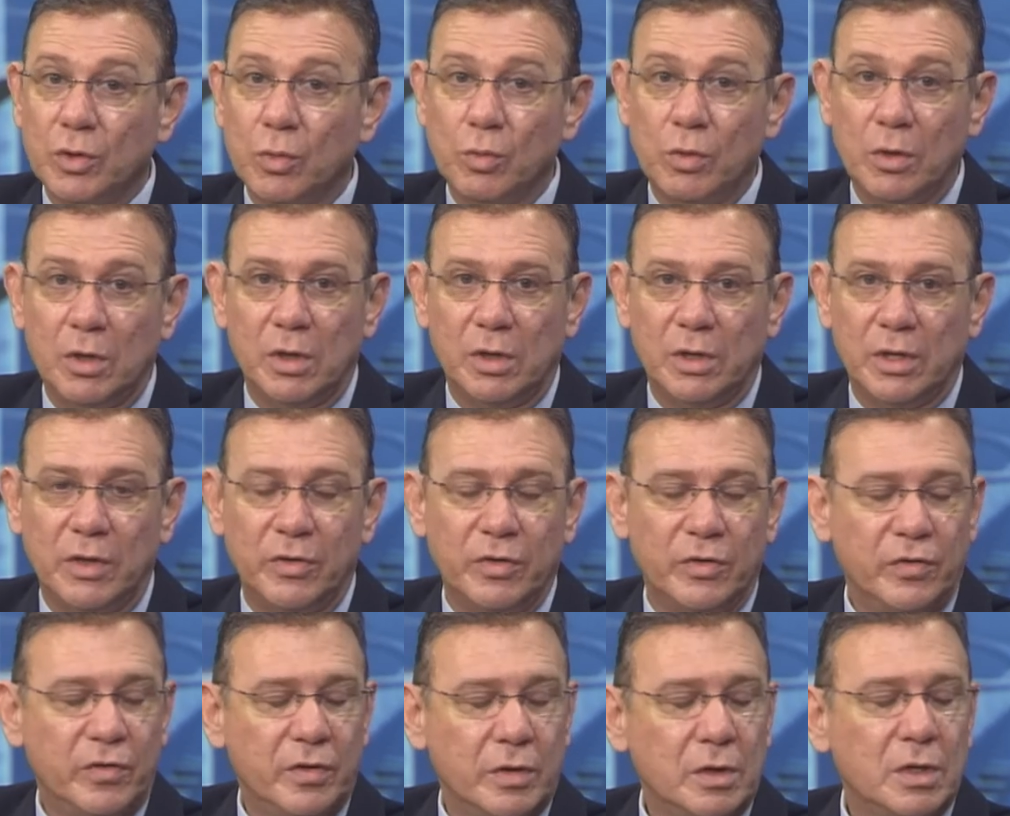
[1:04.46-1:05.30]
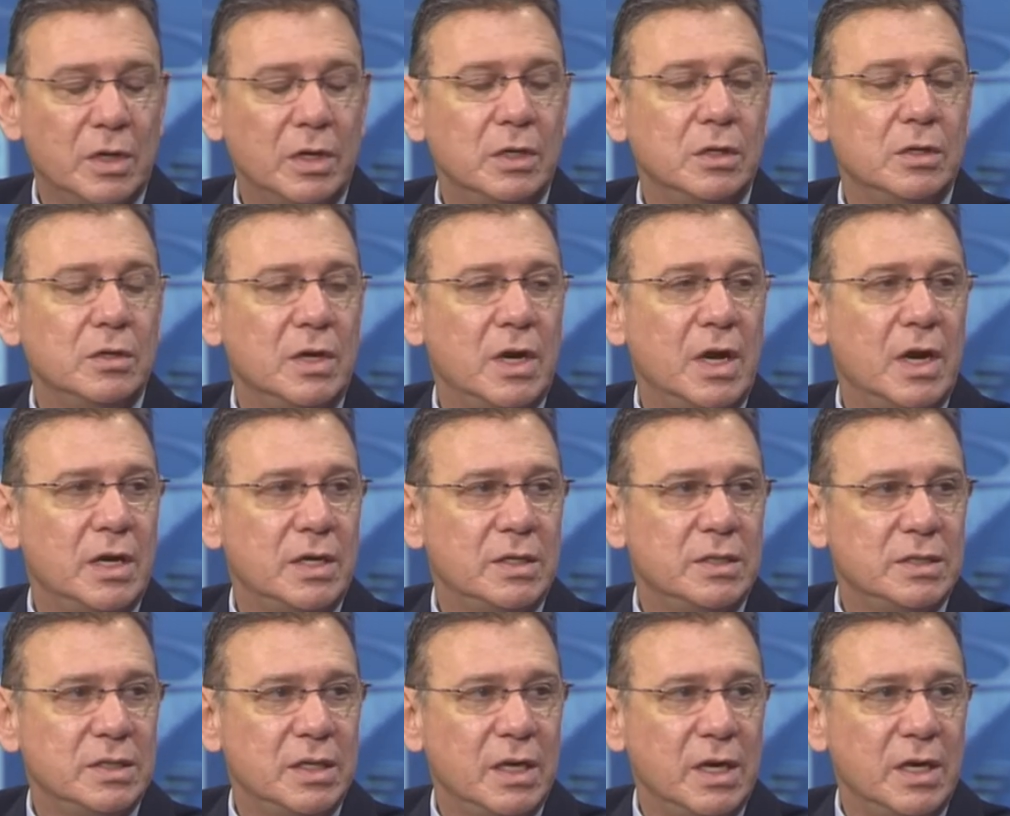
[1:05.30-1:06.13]
the world and certainly in the
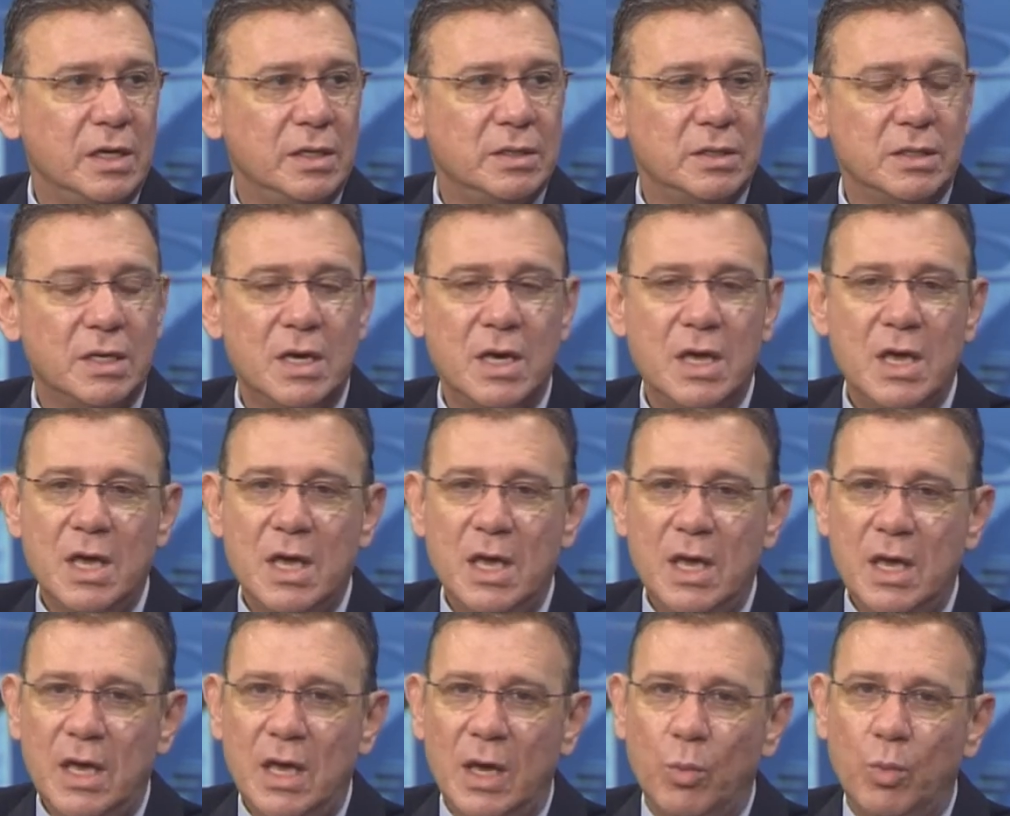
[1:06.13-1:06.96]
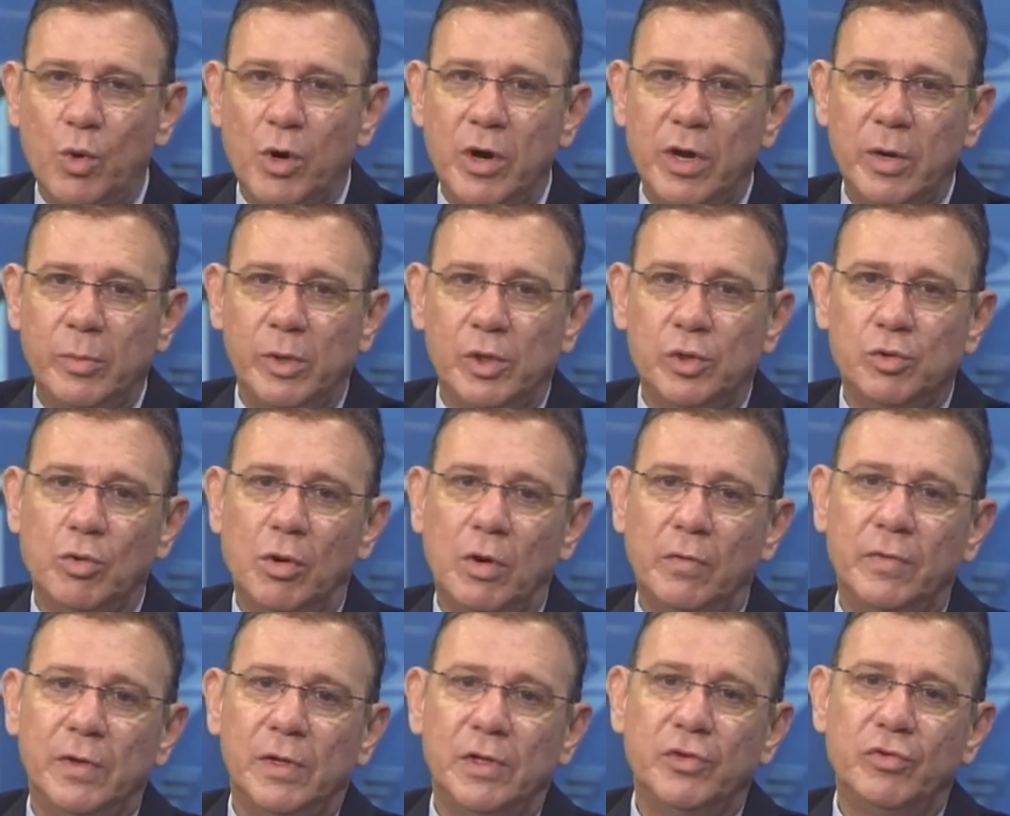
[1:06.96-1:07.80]
United States. And we're able
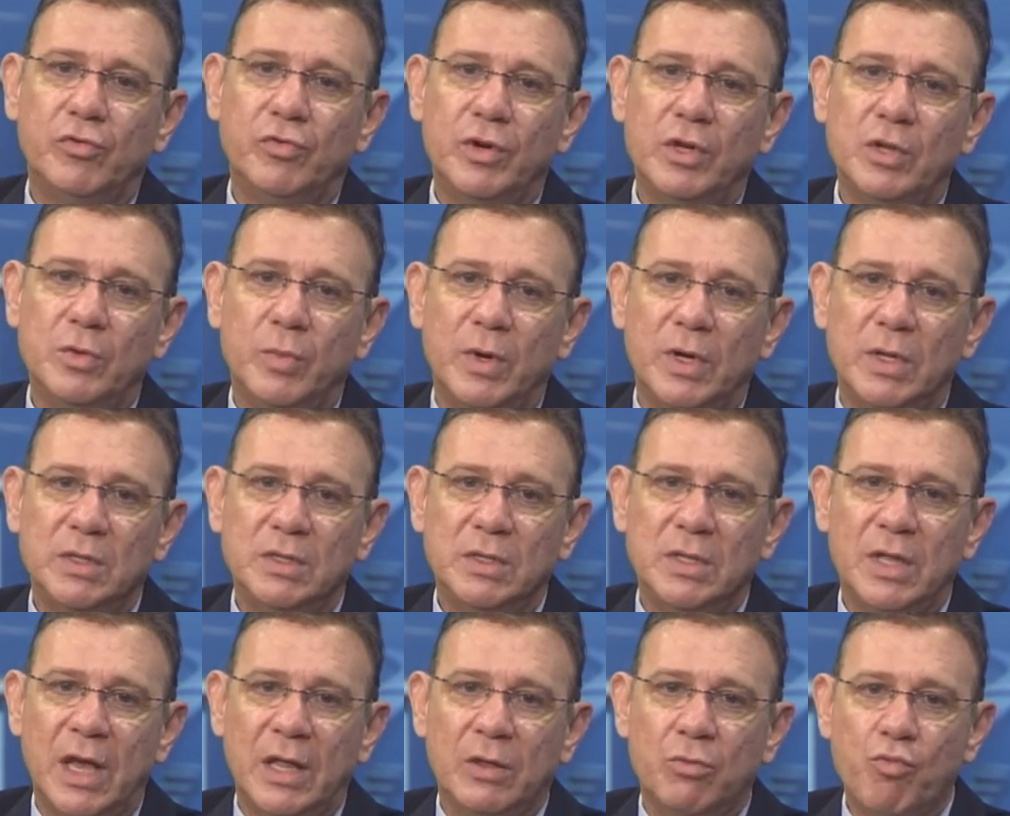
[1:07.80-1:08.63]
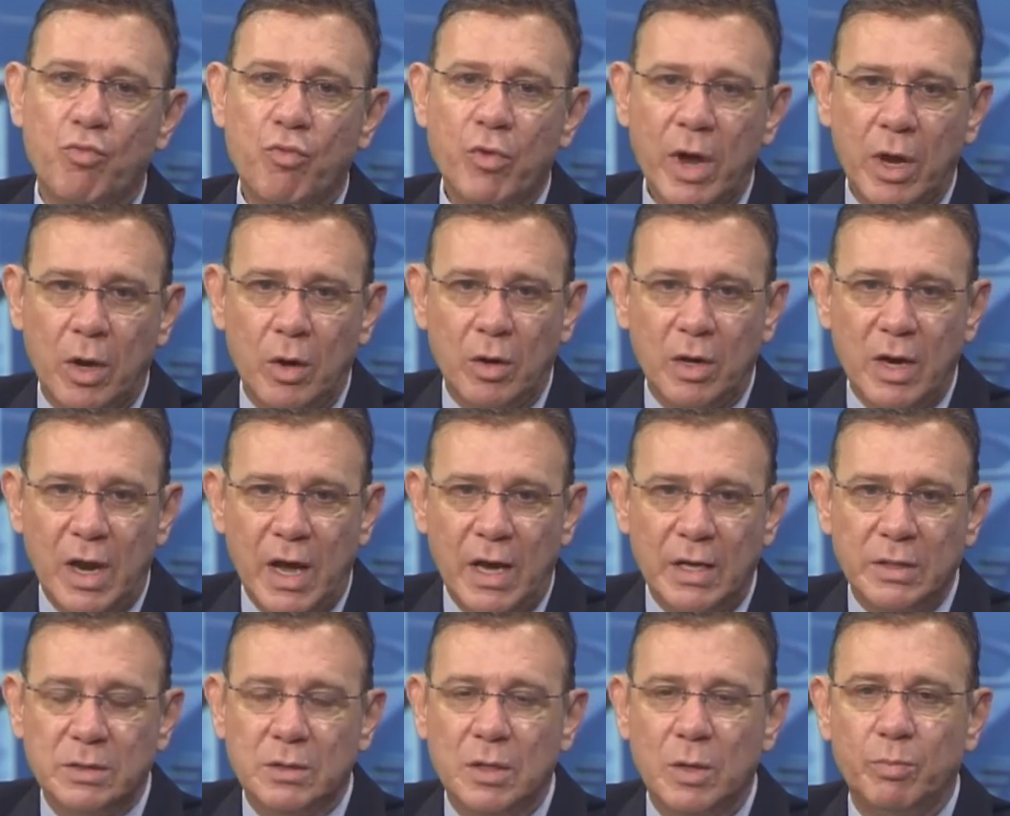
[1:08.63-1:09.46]
to offer treatments that
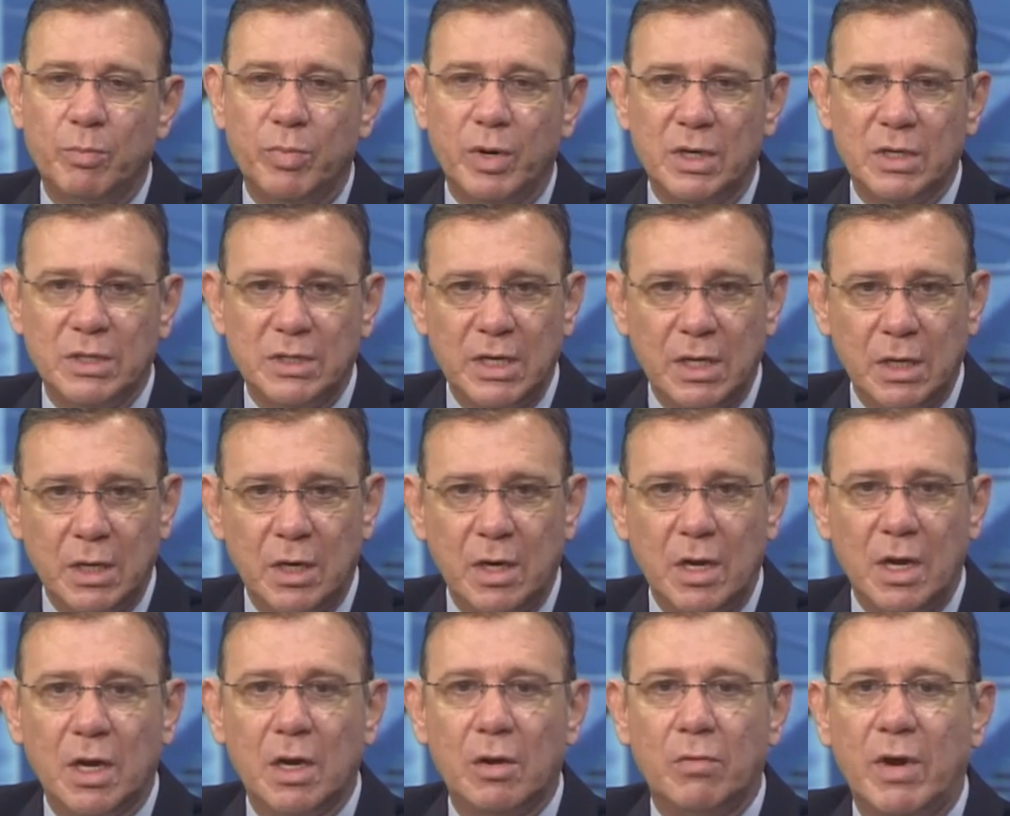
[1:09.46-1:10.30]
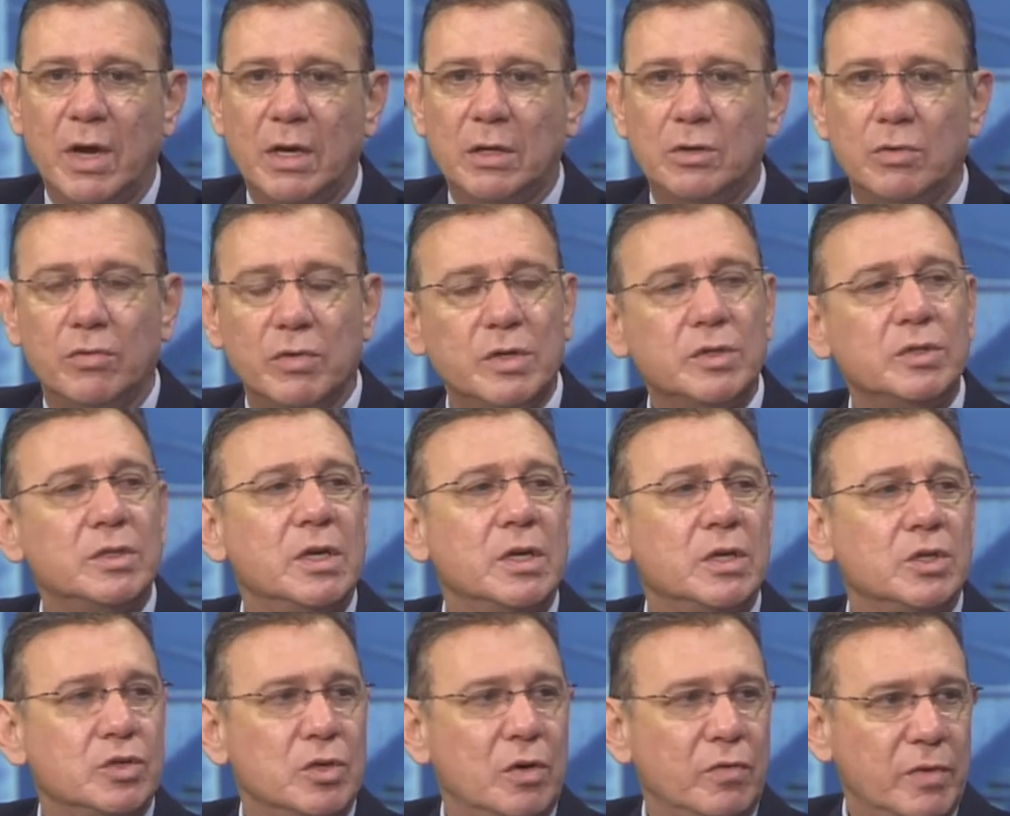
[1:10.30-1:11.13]
recognize the particular
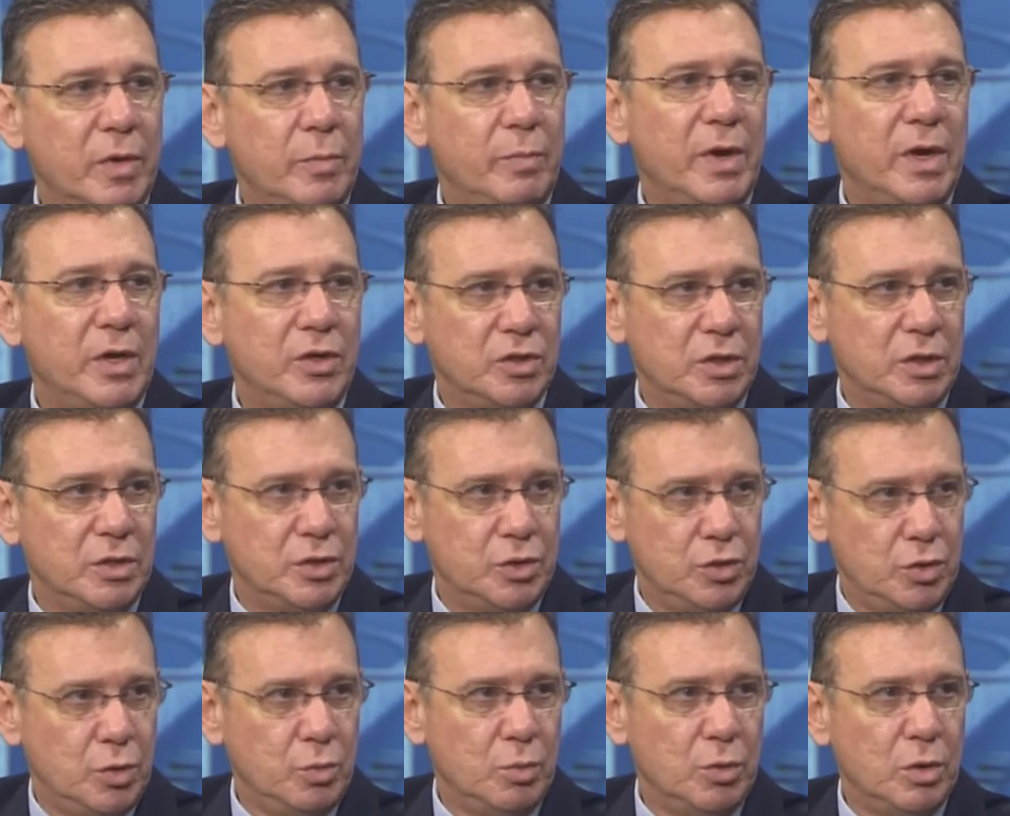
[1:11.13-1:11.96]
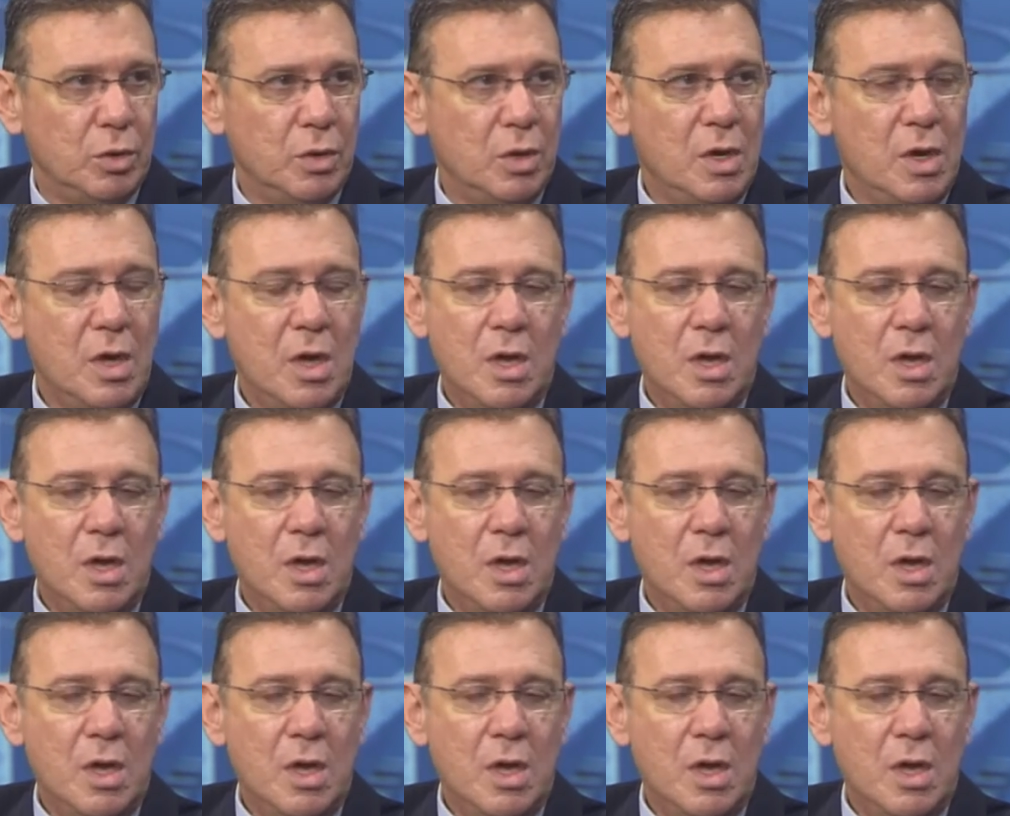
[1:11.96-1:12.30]
characteristics of the patient's tumor.